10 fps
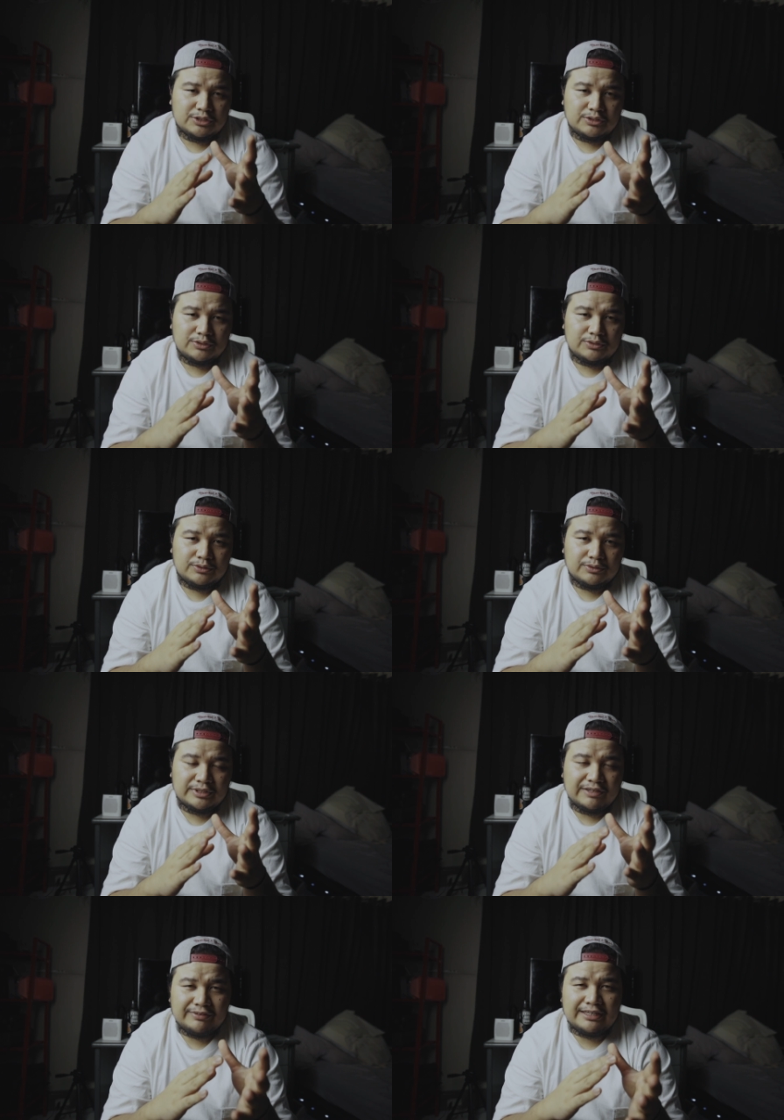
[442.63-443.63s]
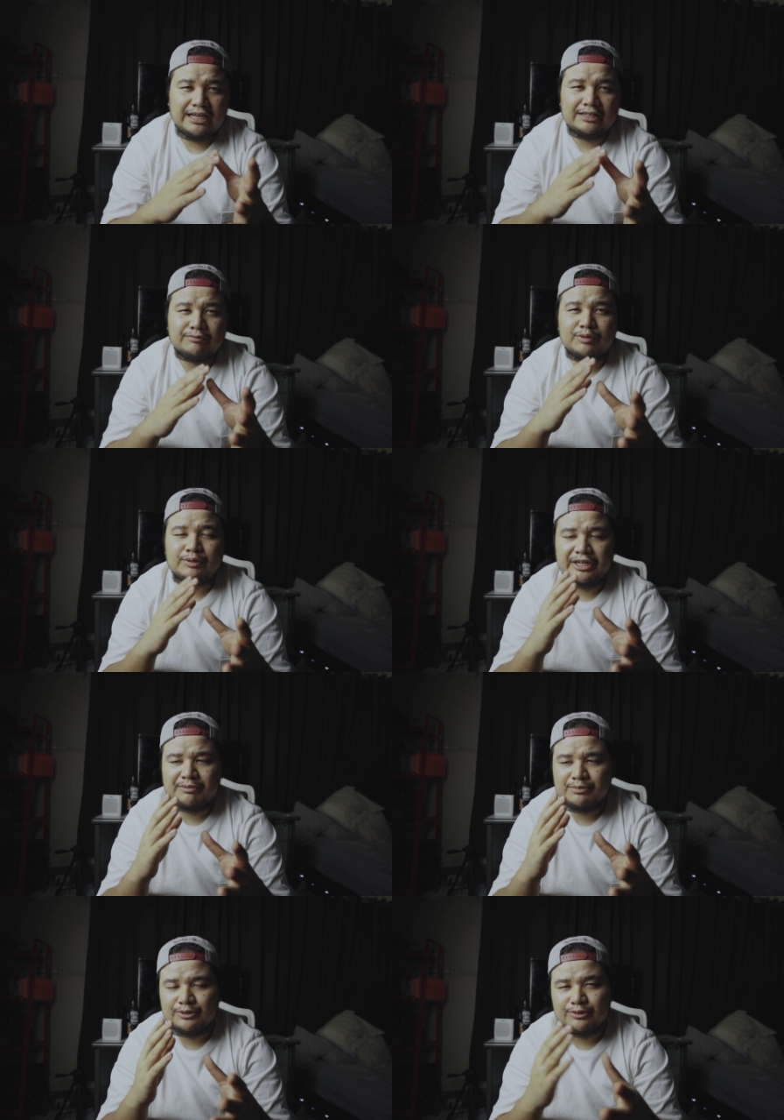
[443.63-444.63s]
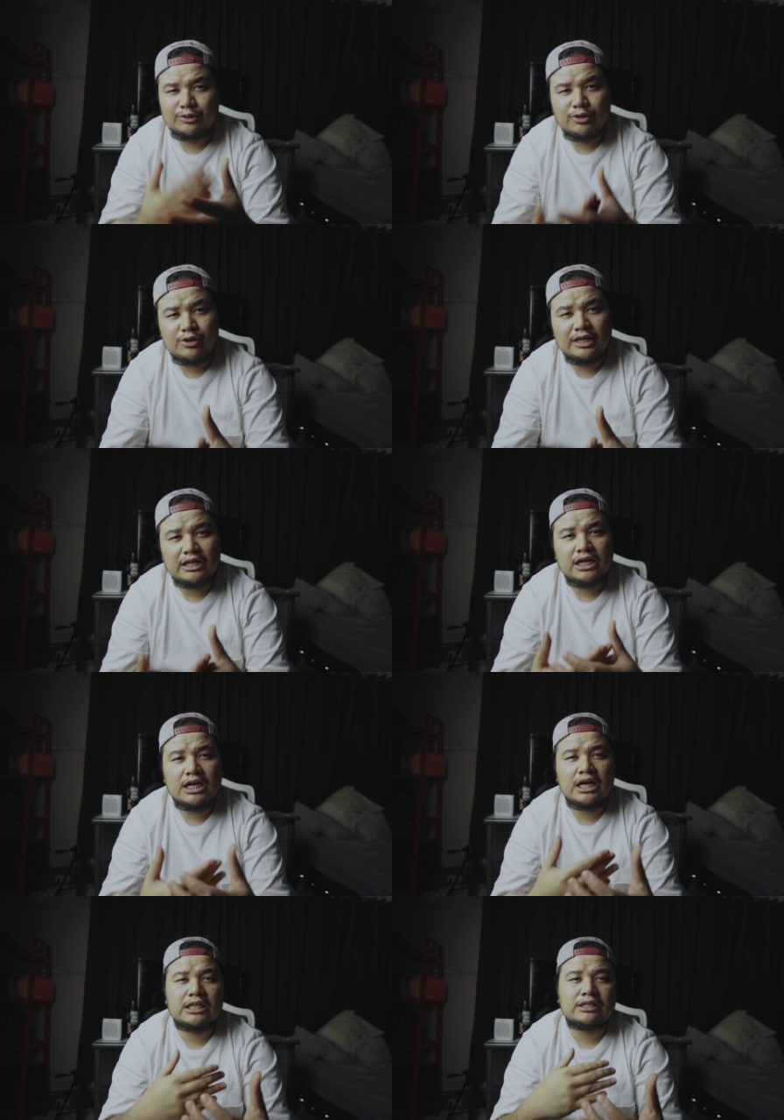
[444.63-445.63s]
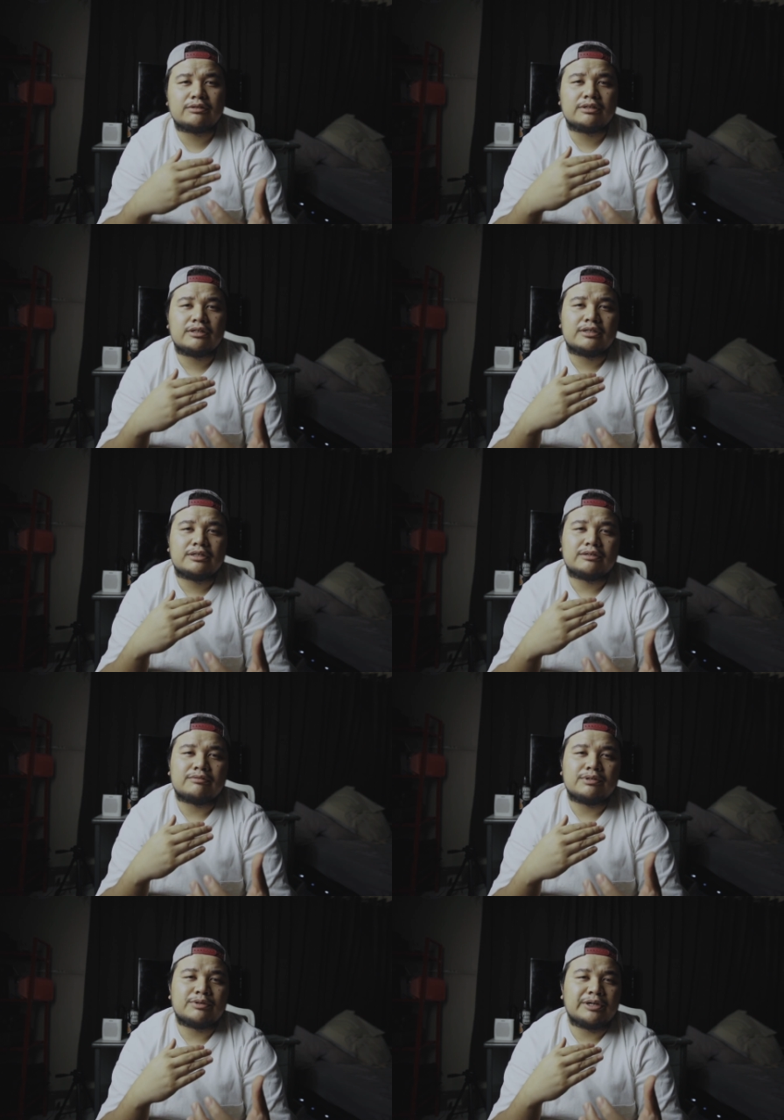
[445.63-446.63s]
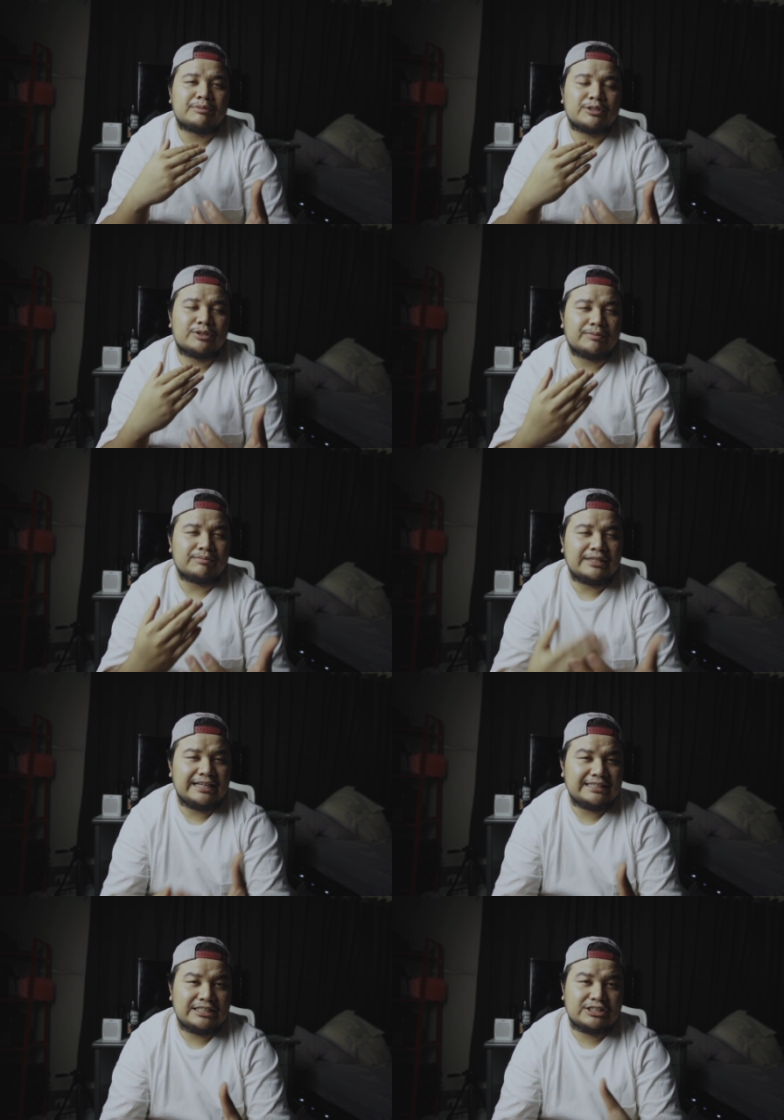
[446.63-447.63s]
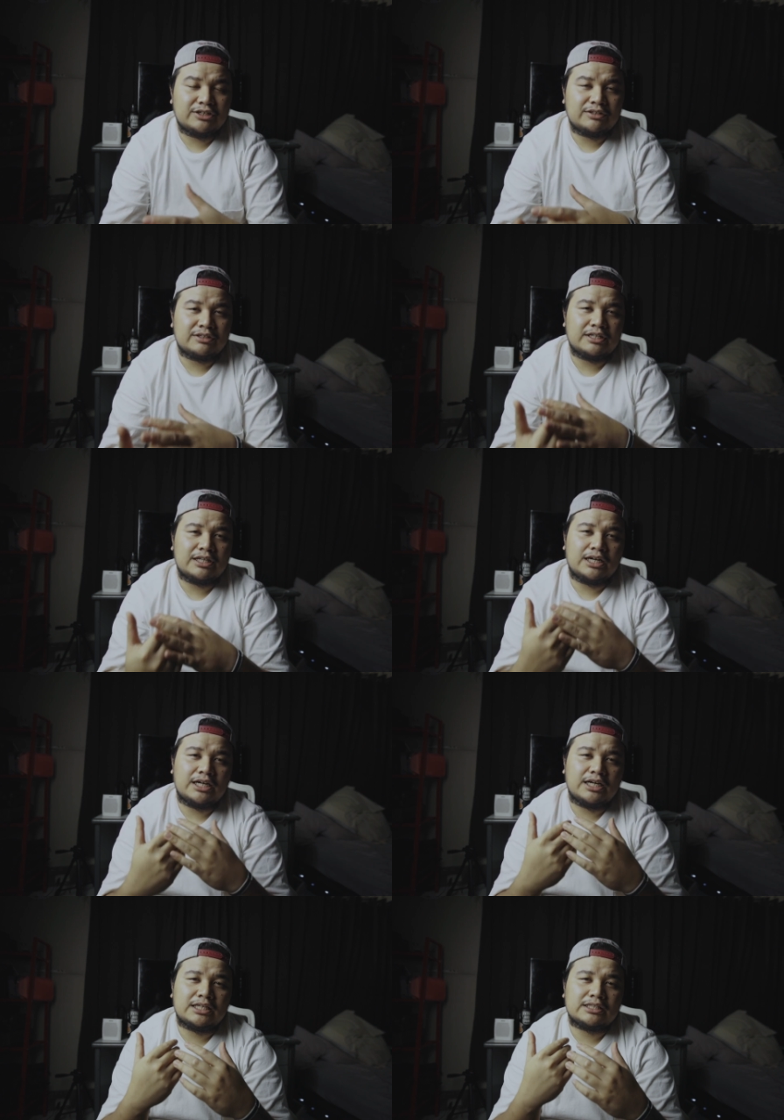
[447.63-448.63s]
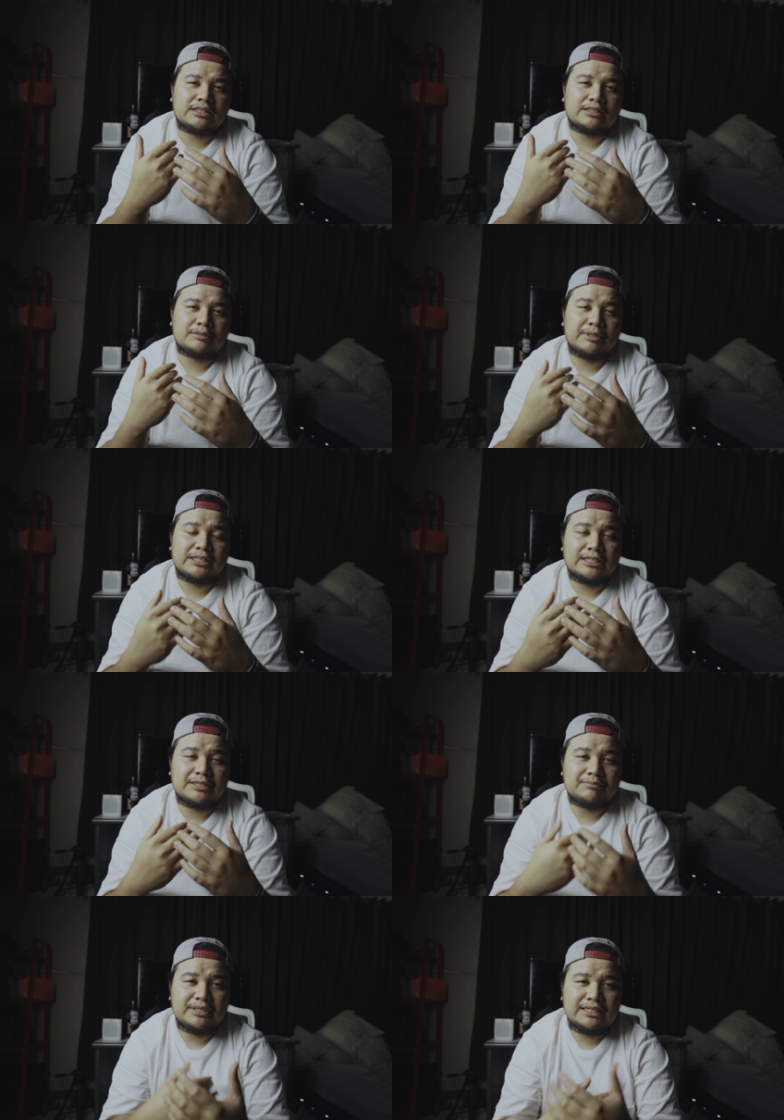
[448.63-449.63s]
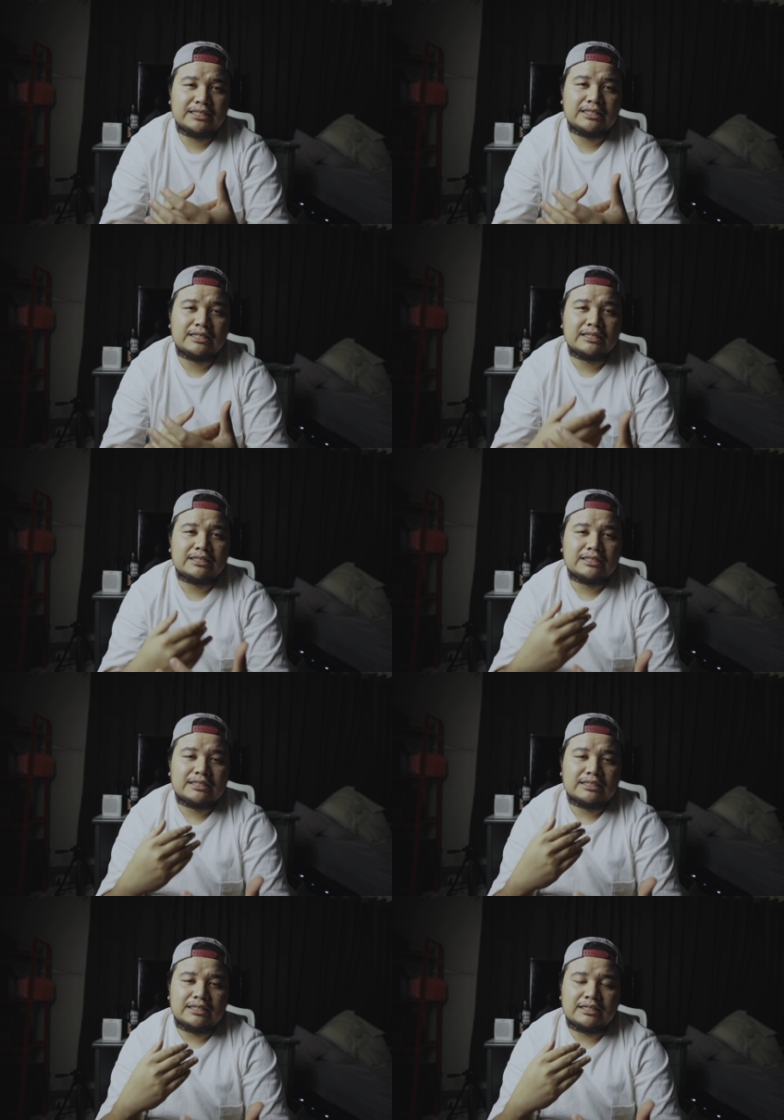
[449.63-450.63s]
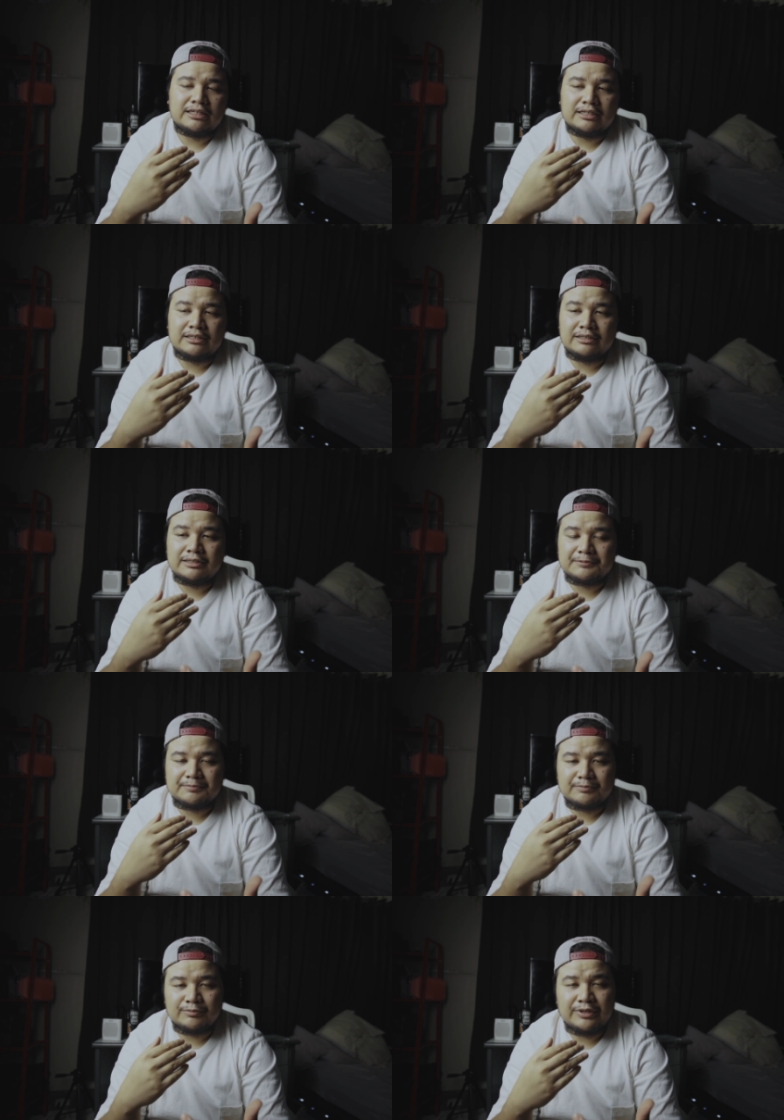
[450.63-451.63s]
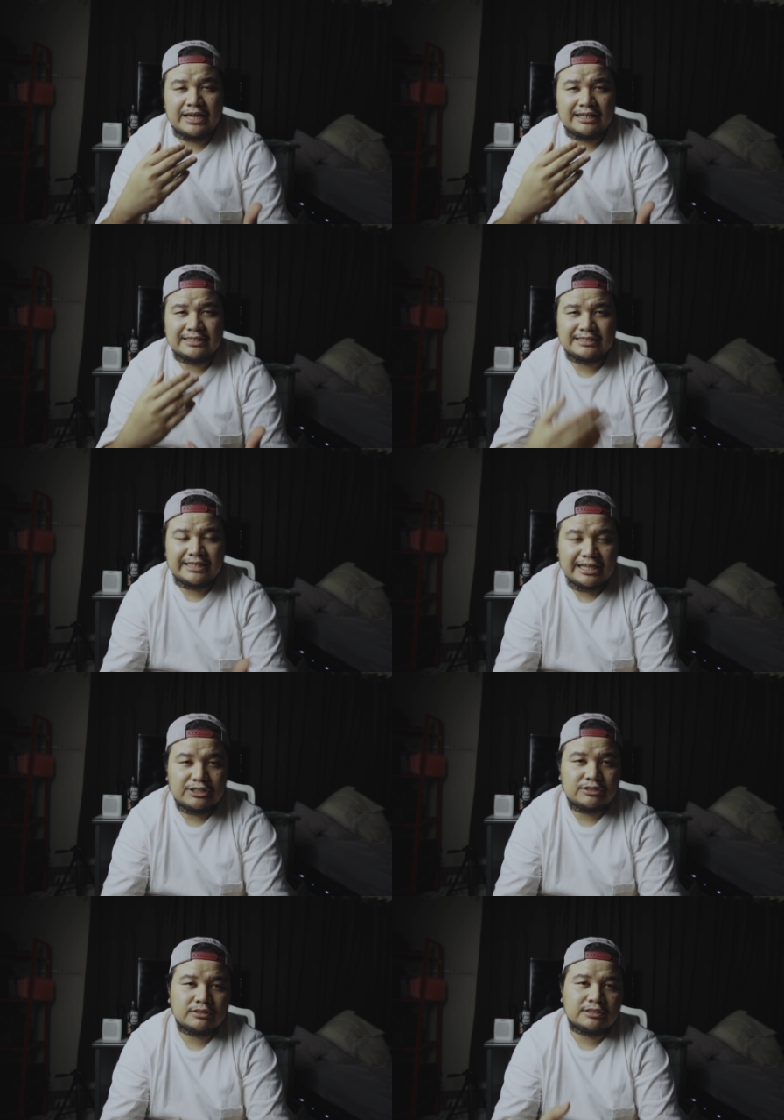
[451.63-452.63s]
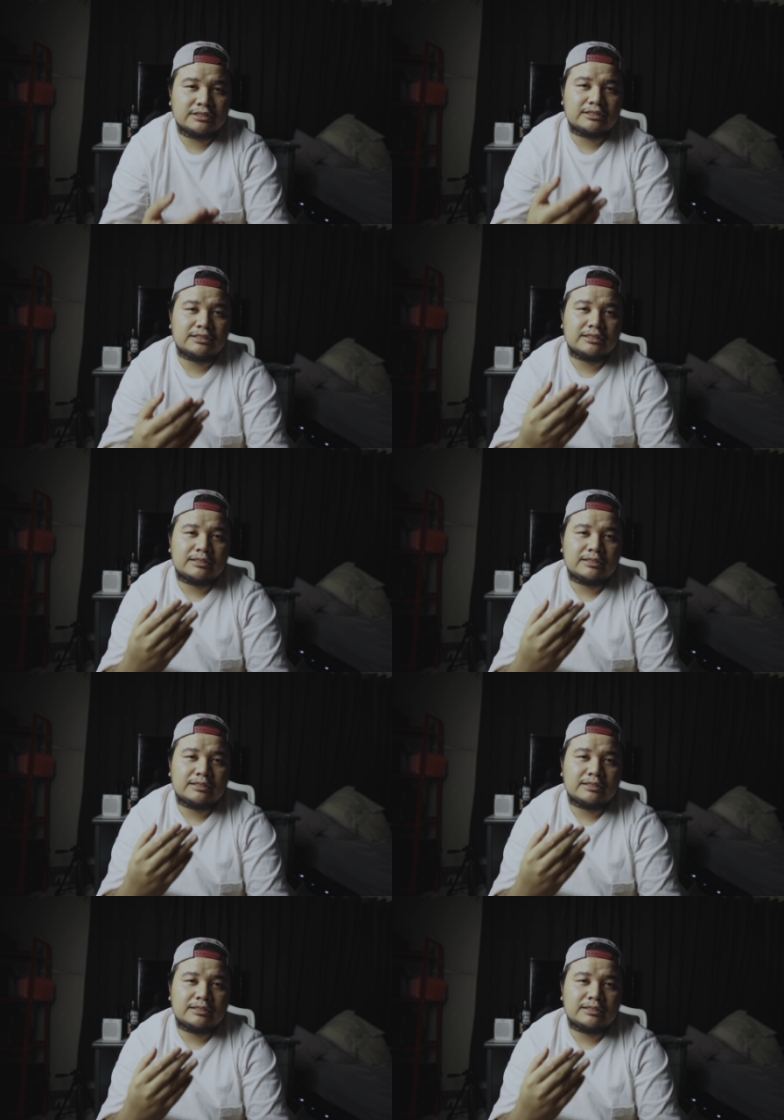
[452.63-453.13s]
So given that we were able to talk a lot, we were able to update each other a lot, especially me. Uh, we had a schedule.